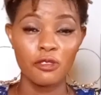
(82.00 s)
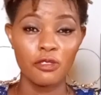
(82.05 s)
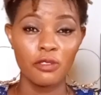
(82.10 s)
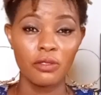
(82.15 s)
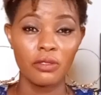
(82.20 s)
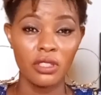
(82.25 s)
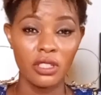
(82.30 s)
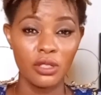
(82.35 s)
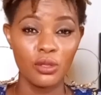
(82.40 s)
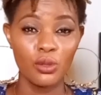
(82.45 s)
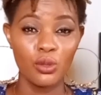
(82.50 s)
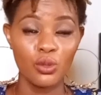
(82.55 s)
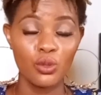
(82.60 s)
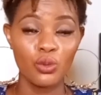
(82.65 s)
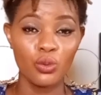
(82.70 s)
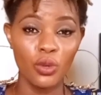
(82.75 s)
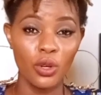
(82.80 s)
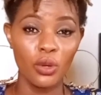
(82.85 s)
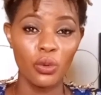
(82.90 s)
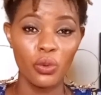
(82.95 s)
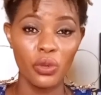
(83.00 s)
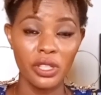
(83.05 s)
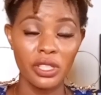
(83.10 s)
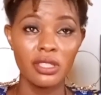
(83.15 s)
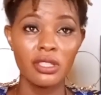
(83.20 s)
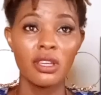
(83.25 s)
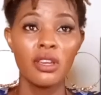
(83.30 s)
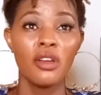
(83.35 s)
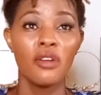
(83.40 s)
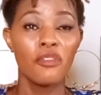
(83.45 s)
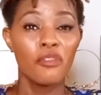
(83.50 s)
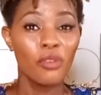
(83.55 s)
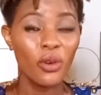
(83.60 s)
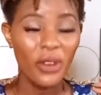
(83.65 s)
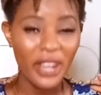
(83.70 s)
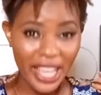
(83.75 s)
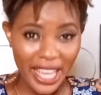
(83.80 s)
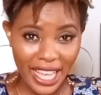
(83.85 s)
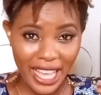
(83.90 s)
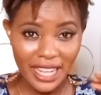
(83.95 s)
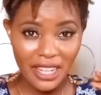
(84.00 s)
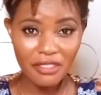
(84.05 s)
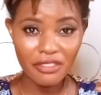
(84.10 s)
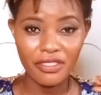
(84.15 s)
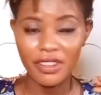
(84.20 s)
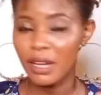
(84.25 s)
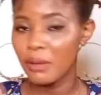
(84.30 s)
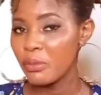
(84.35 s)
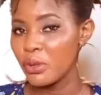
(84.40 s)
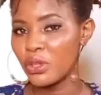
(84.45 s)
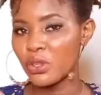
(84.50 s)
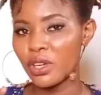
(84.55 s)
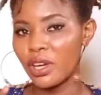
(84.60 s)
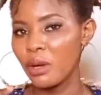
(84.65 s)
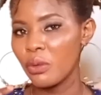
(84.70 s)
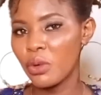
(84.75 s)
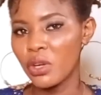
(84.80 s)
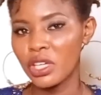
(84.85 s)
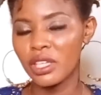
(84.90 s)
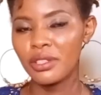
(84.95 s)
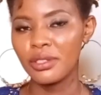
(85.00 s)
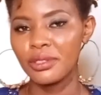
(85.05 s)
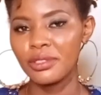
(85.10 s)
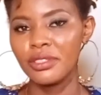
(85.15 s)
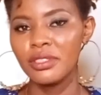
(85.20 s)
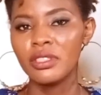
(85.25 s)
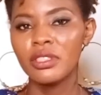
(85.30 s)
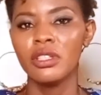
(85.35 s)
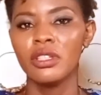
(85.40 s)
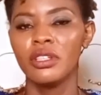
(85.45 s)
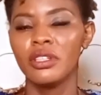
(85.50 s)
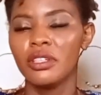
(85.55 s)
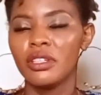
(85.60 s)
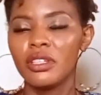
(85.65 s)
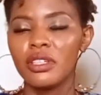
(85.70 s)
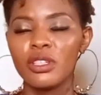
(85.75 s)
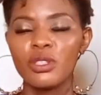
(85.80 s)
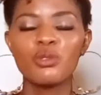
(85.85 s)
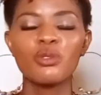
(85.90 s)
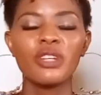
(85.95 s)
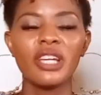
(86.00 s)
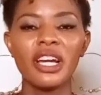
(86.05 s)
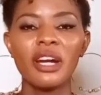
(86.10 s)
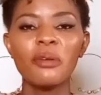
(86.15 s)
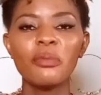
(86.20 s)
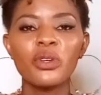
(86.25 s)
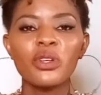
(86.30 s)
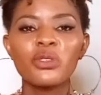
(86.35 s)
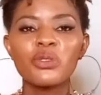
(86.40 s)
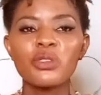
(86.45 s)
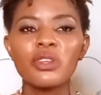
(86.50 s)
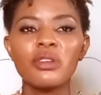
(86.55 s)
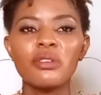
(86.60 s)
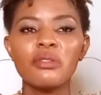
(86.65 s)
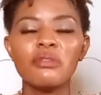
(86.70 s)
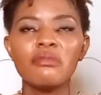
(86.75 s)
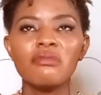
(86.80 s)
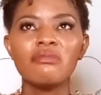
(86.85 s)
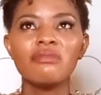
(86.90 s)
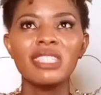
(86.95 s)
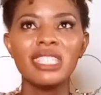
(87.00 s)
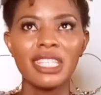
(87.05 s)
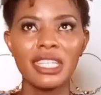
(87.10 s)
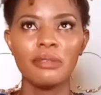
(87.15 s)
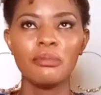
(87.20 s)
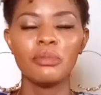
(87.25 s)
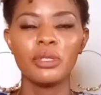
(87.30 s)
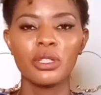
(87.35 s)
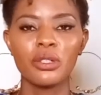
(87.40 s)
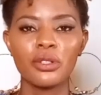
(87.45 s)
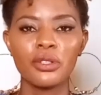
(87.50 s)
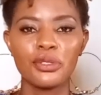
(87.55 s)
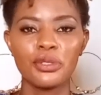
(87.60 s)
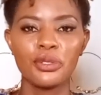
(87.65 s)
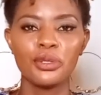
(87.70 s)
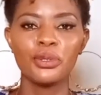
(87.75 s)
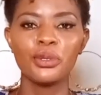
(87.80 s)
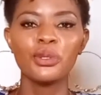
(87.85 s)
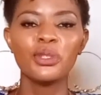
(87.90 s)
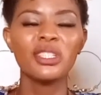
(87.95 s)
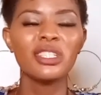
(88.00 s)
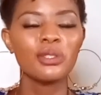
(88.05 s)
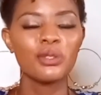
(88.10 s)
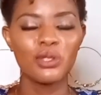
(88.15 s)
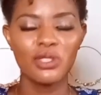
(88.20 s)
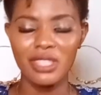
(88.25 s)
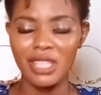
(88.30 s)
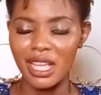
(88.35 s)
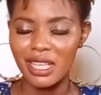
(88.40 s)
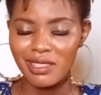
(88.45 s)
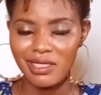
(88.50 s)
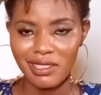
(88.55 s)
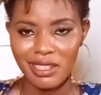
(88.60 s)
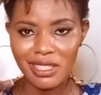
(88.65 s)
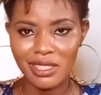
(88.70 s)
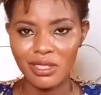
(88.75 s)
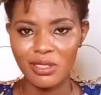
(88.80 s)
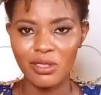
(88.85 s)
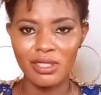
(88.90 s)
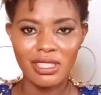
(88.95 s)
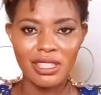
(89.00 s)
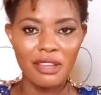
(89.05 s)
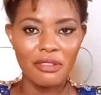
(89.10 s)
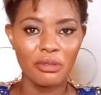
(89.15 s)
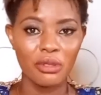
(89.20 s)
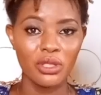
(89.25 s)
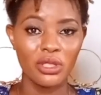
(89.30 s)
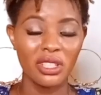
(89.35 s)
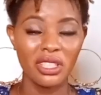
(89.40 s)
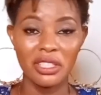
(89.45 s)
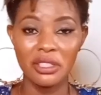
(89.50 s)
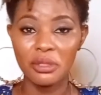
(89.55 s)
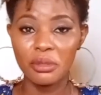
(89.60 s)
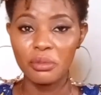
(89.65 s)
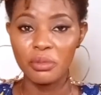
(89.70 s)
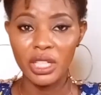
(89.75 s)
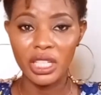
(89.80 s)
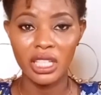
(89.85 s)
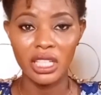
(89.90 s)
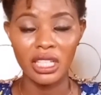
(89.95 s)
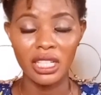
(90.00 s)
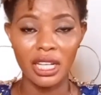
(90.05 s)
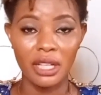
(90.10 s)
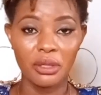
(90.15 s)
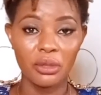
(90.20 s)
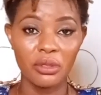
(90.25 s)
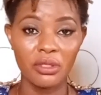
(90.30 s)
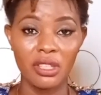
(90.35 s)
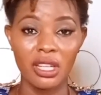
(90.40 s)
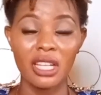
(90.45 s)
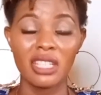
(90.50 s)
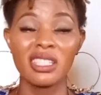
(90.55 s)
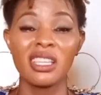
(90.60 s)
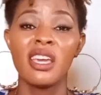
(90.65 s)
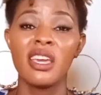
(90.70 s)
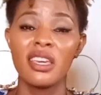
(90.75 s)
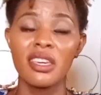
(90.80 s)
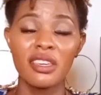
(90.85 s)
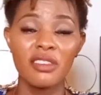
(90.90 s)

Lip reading: of needle to work with for any fabric you are working on, it will help your sewing game, because you don't need to start stressing yourself with your needle breaking and all that.